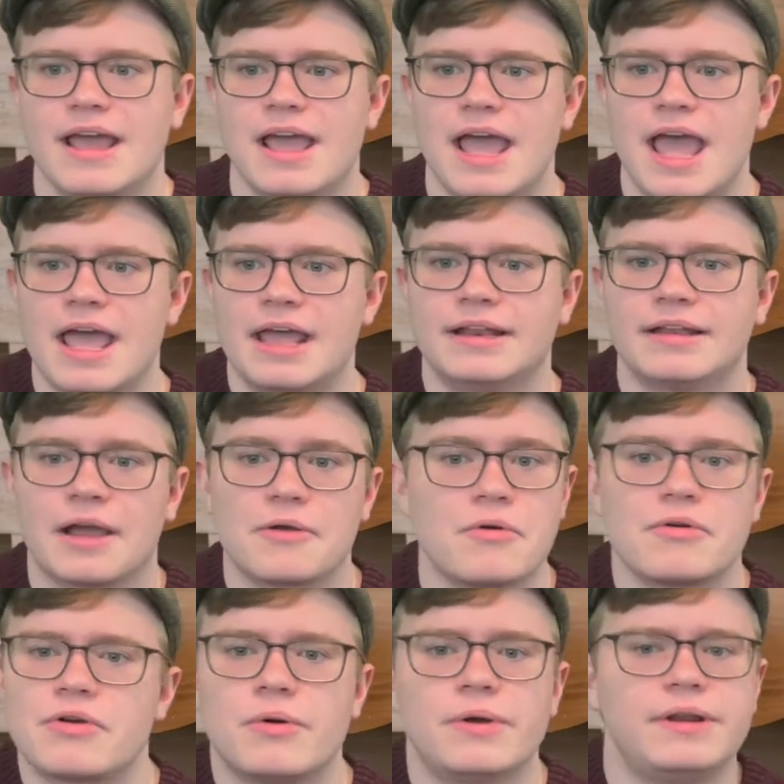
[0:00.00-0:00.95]
And I
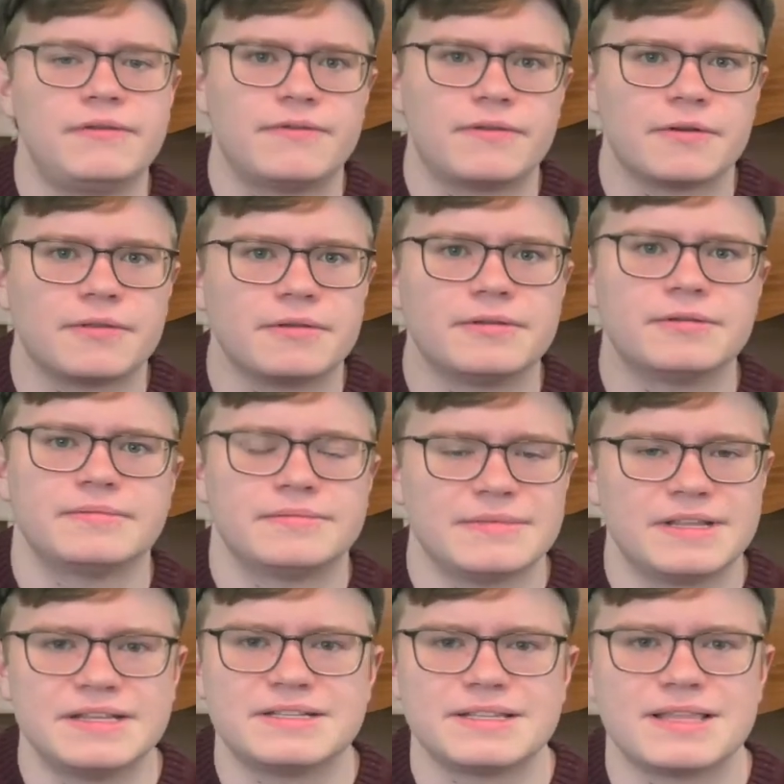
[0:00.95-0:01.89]
won't go any further
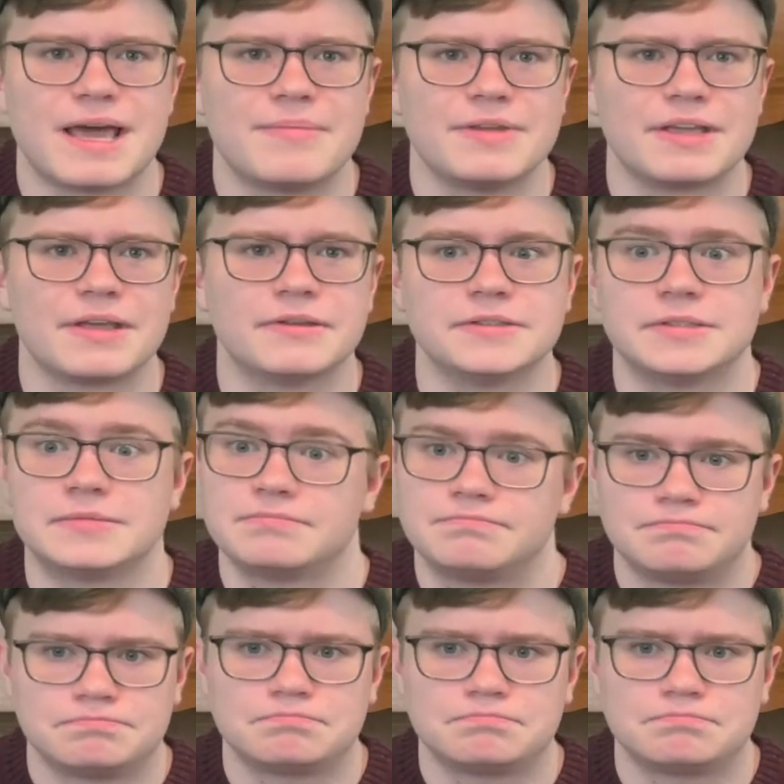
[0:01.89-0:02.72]
into that because